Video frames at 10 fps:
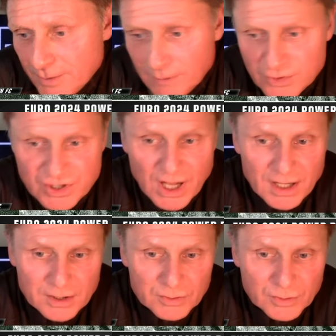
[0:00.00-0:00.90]

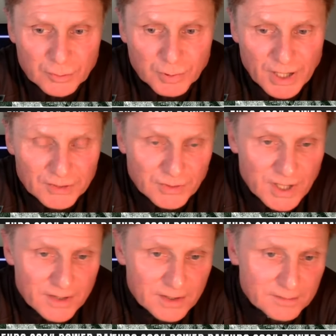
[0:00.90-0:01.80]
Mishala could play
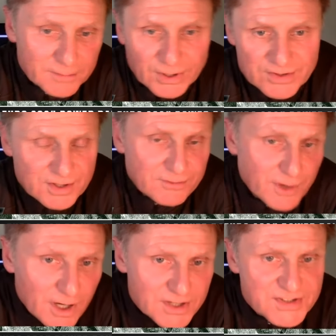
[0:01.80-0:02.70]
together because they're
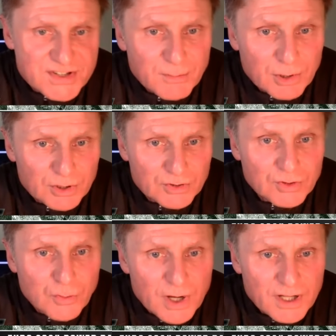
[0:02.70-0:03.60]
very similar to
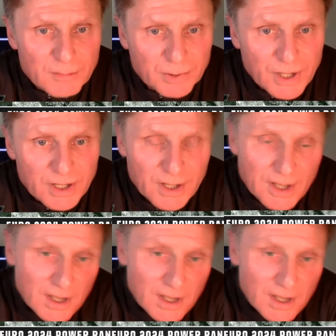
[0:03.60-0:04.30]
the way they play.